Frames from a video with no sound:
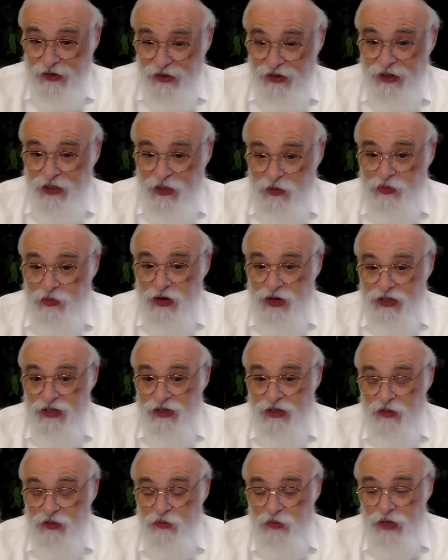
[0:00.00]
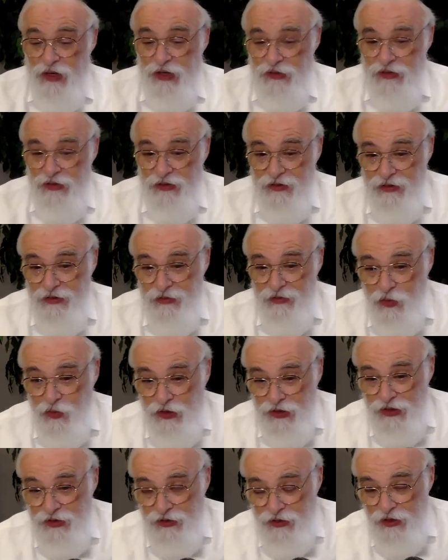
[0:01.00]
express and
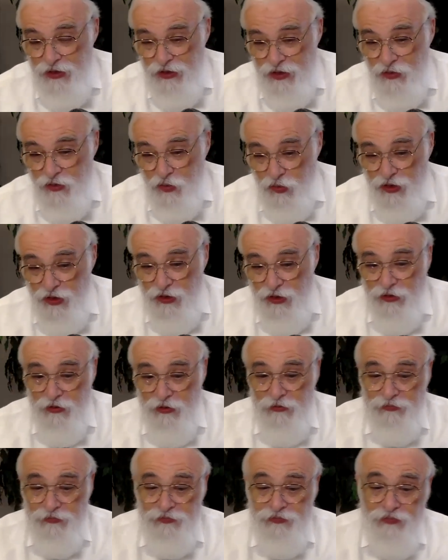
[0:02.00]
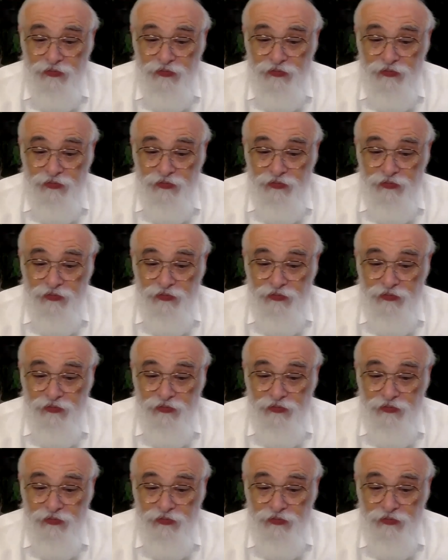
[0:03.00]
what the will,